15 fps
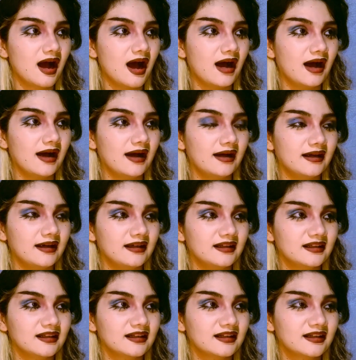
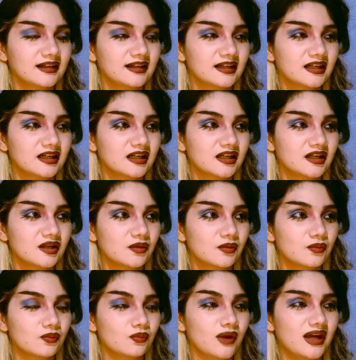I
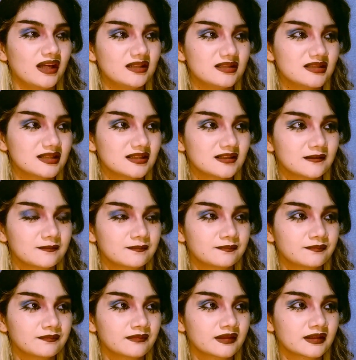went
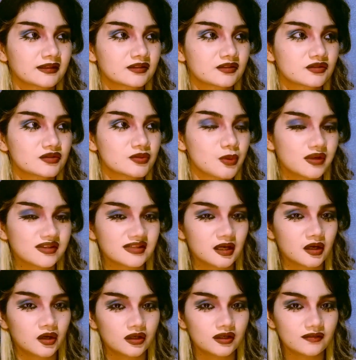towards
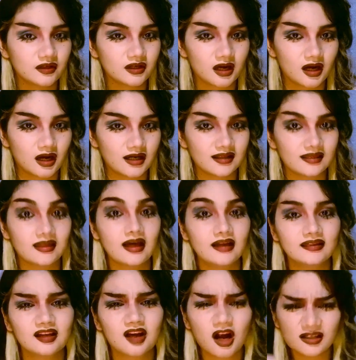the hood of the car.
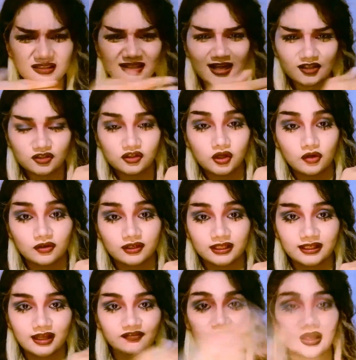The cars had actually already
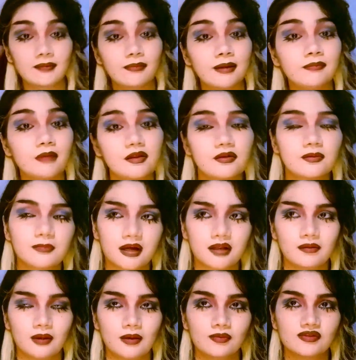left, and my mother, by
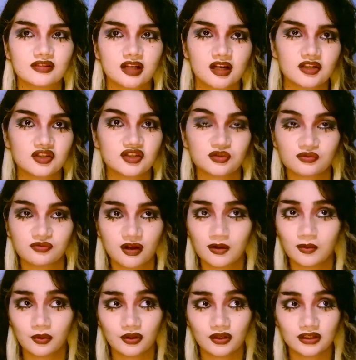the way, was there. She was
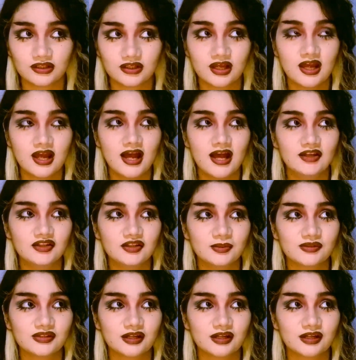very worried, and she was